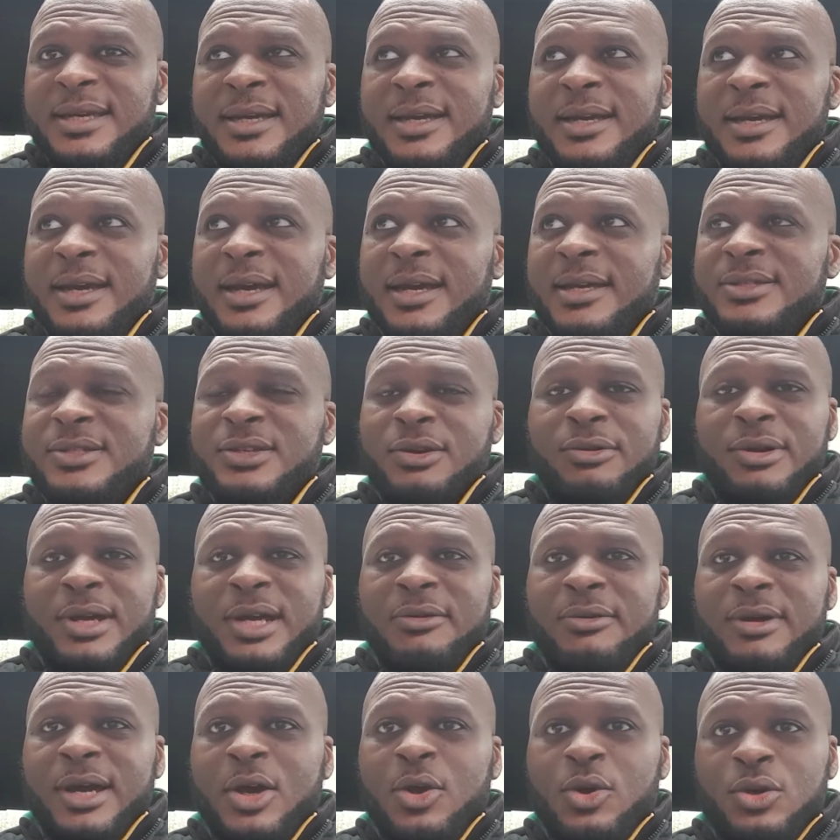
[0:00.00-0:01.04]

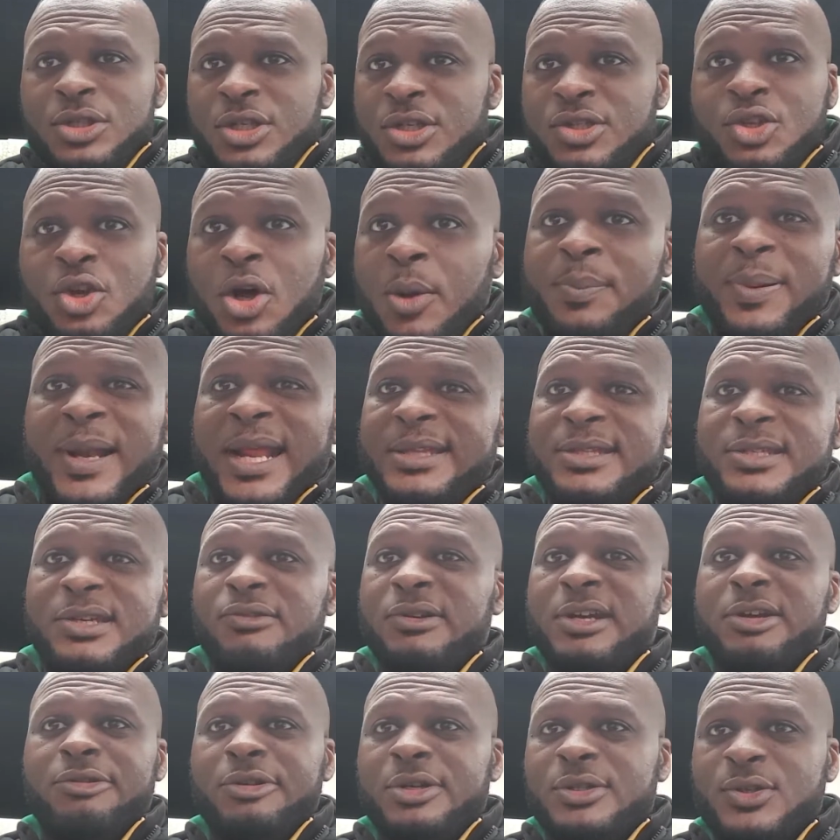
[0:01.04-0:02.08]
Torreira, or just not play
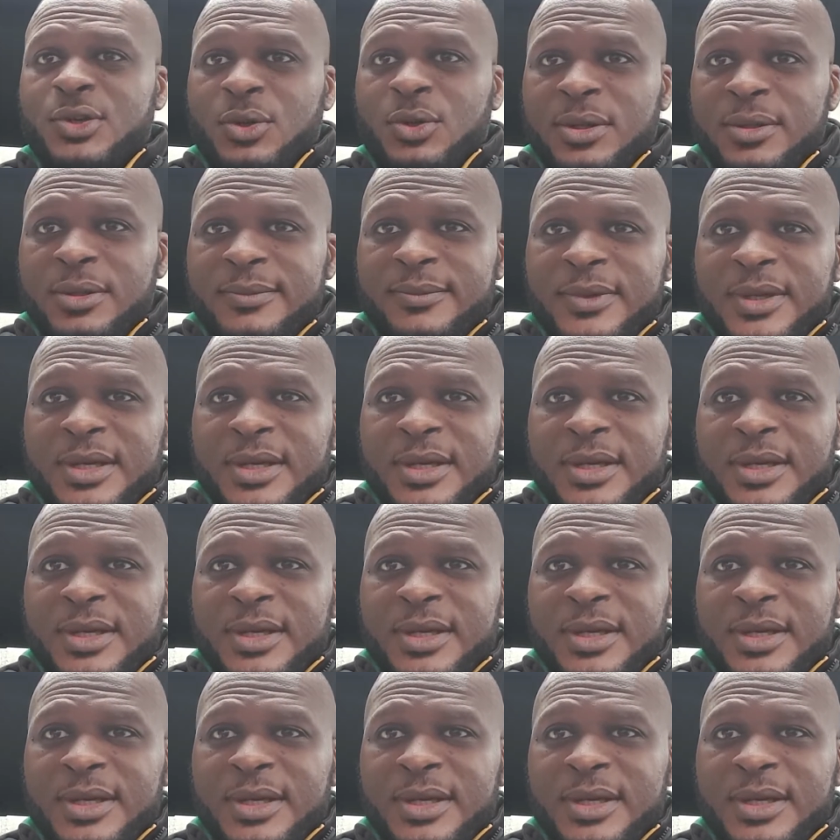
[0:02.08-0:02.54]
Torreira at all.